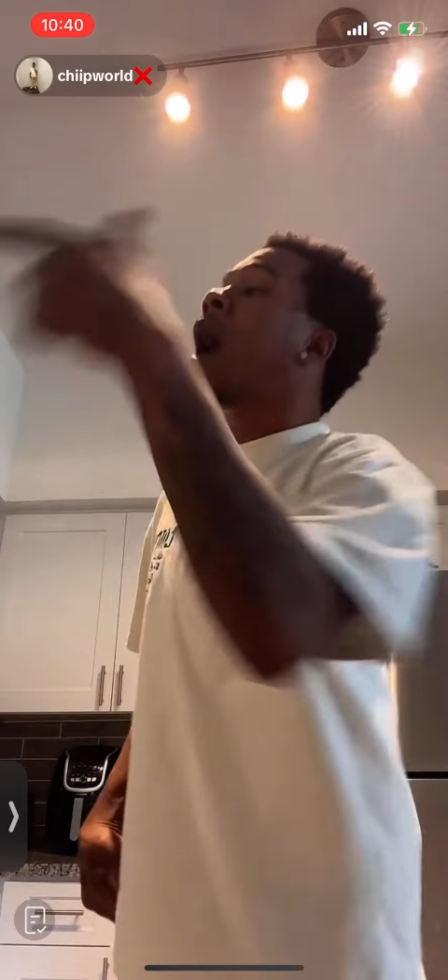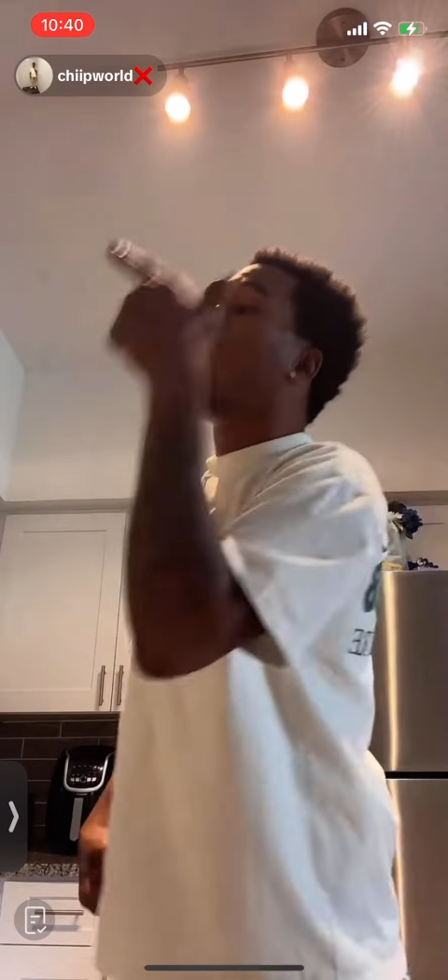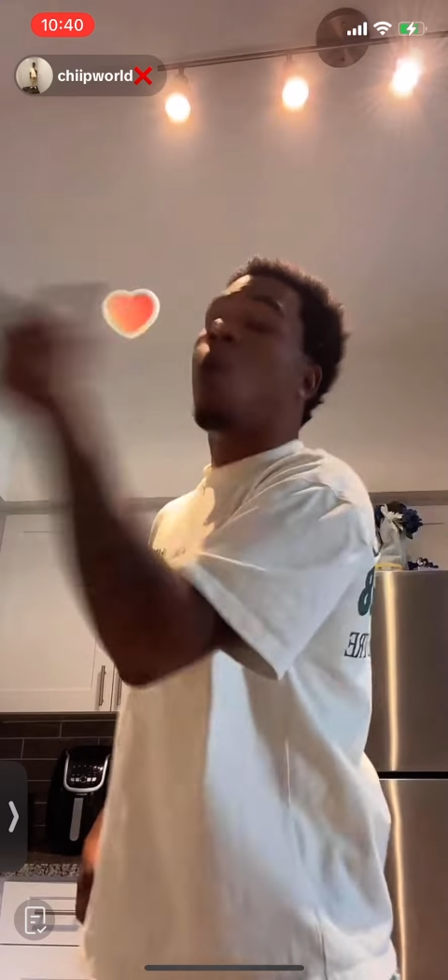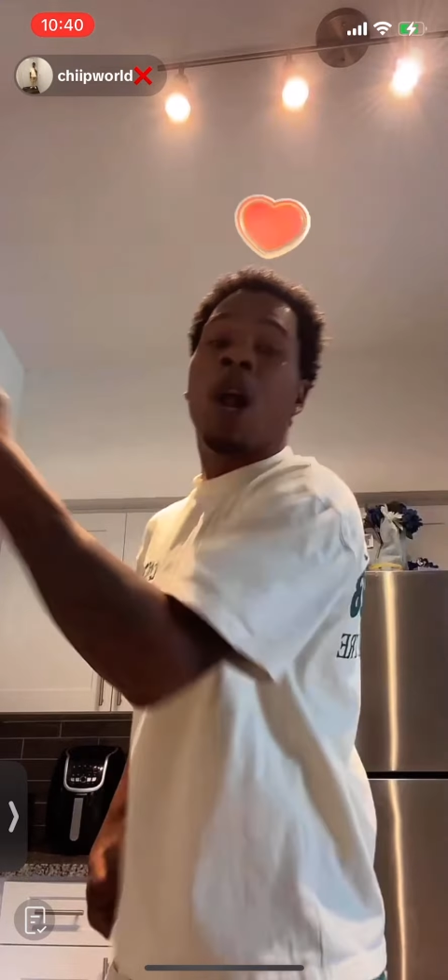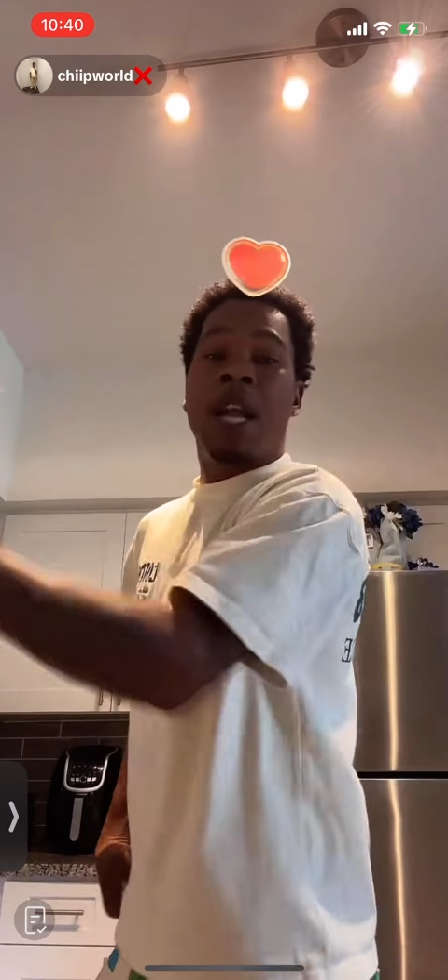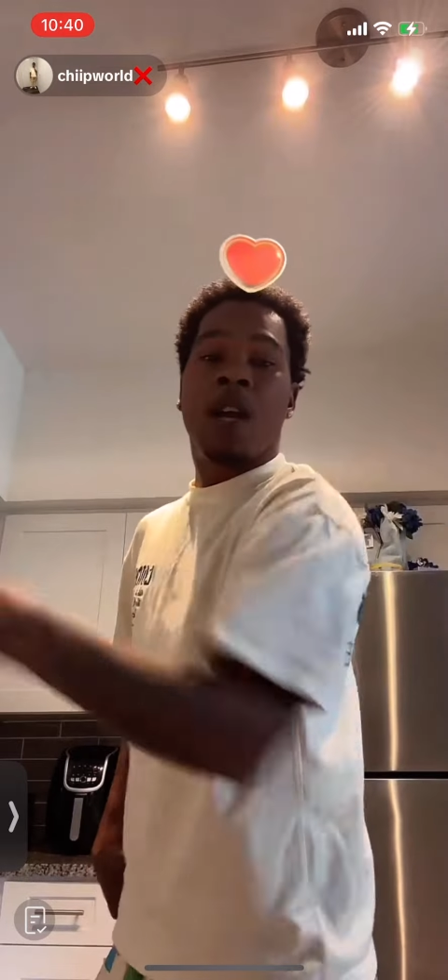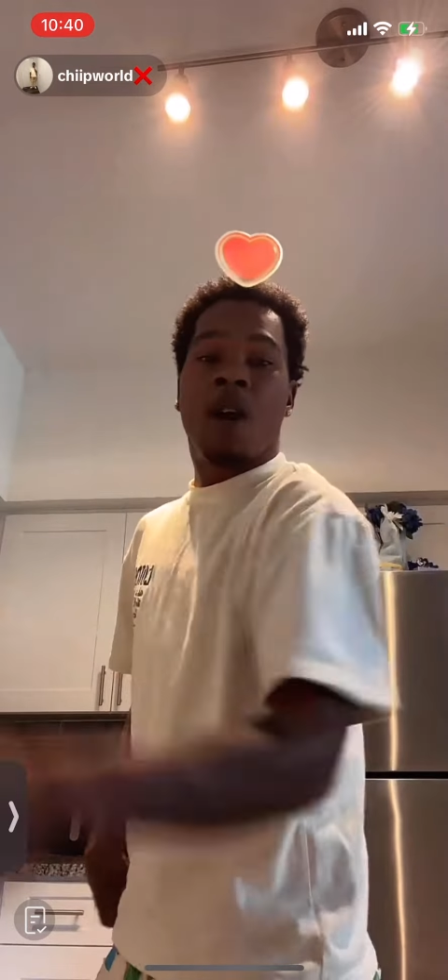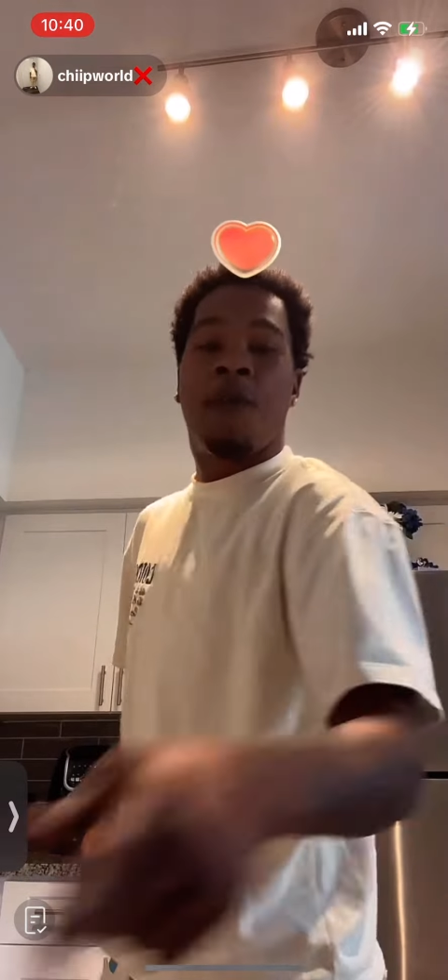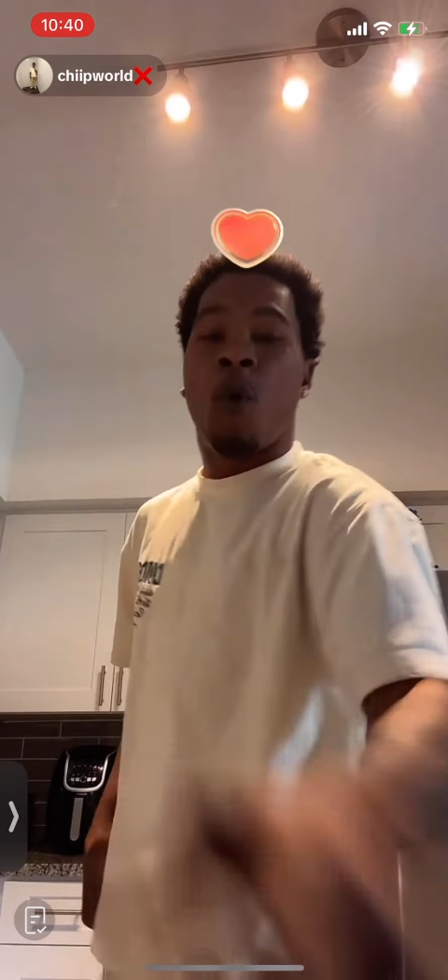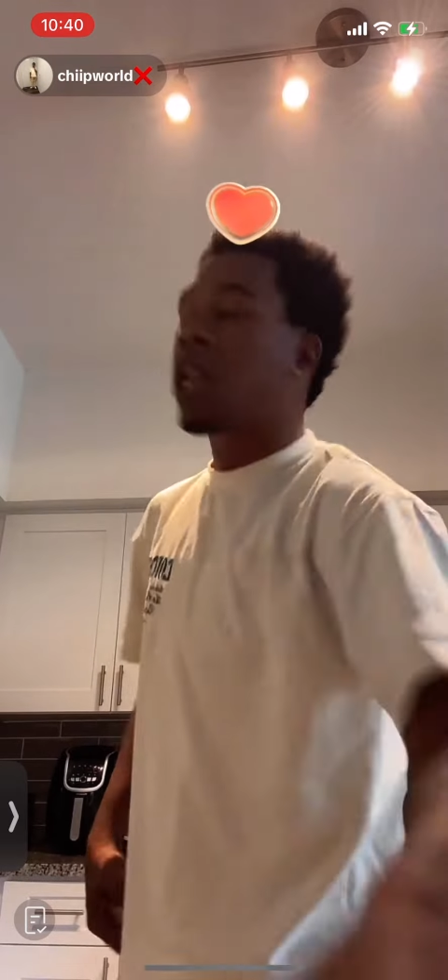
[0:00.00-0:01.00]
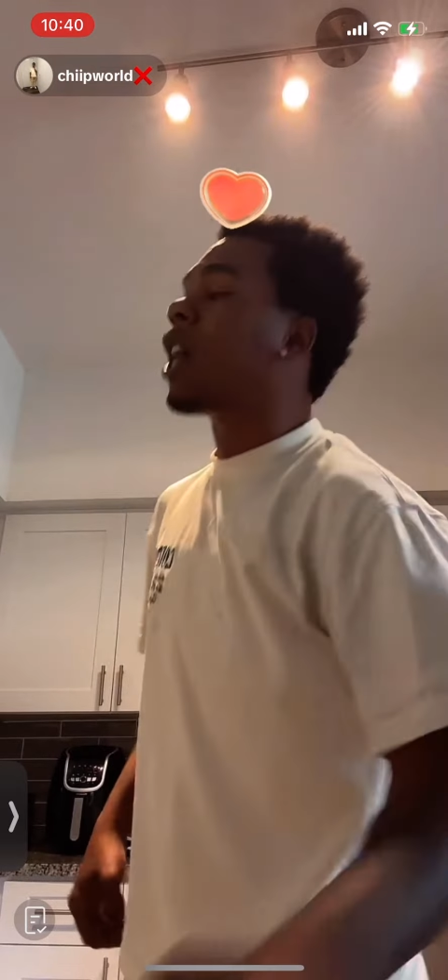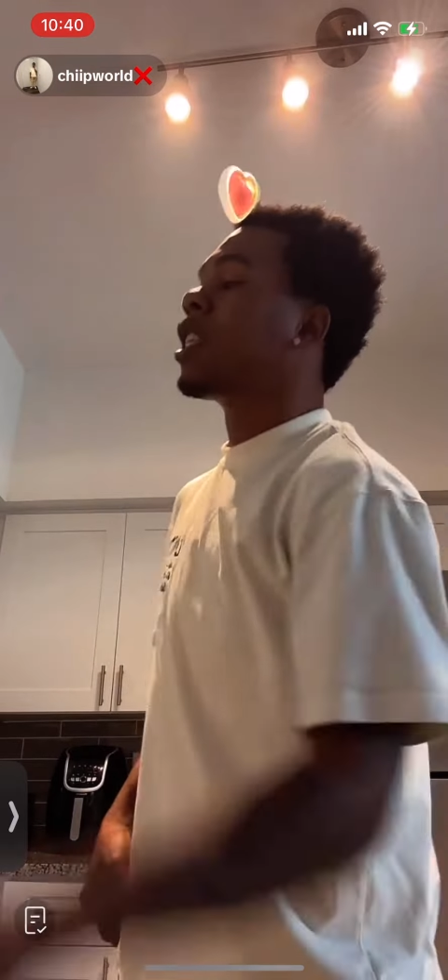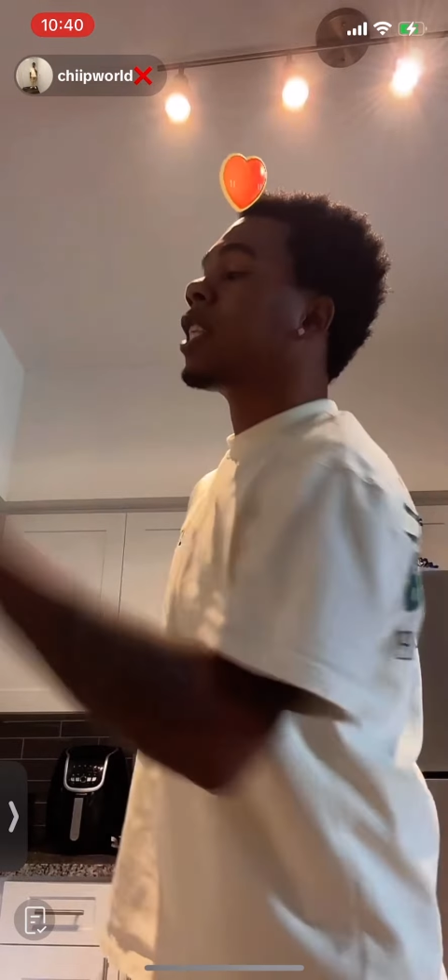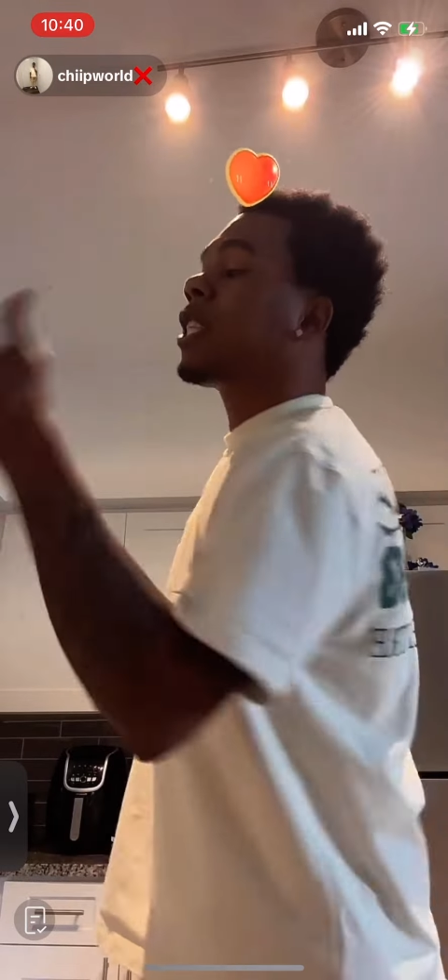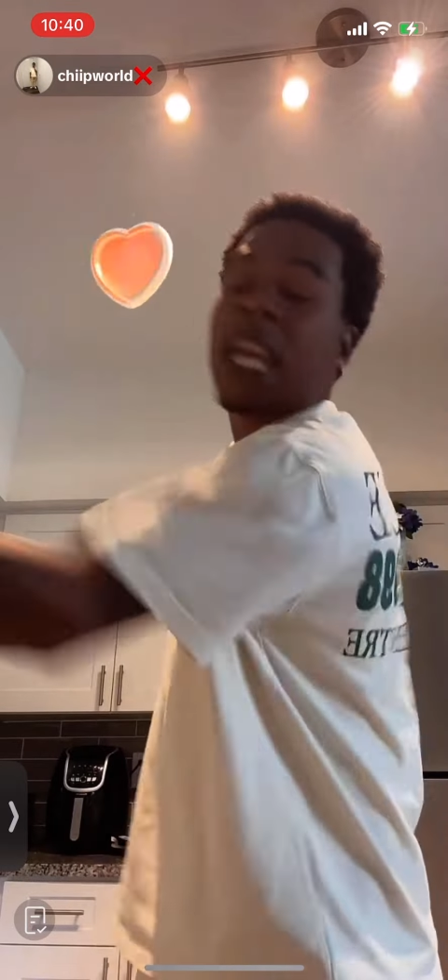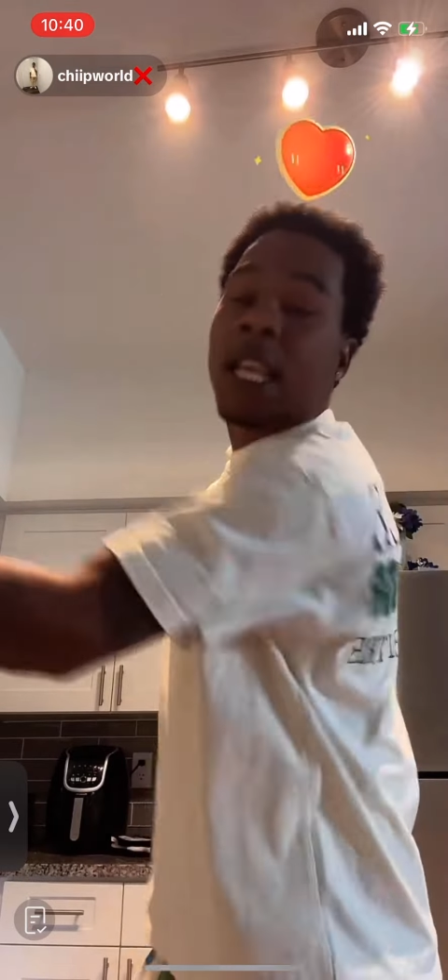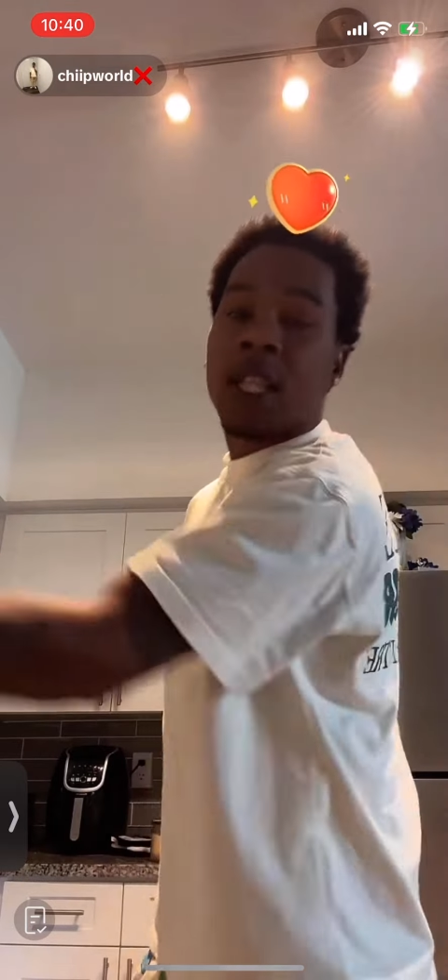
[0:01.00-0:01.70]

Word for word: And what little phone, I said